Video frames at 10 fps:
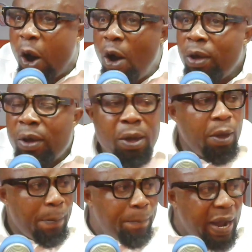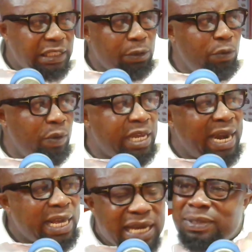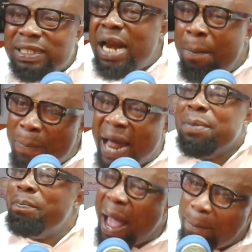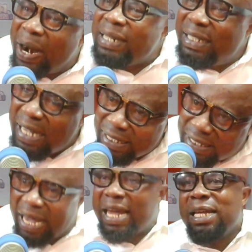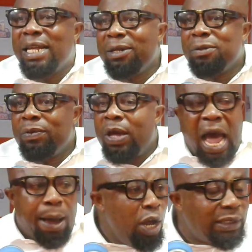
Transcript: for. But you're the captain number in my brand, you say. I'm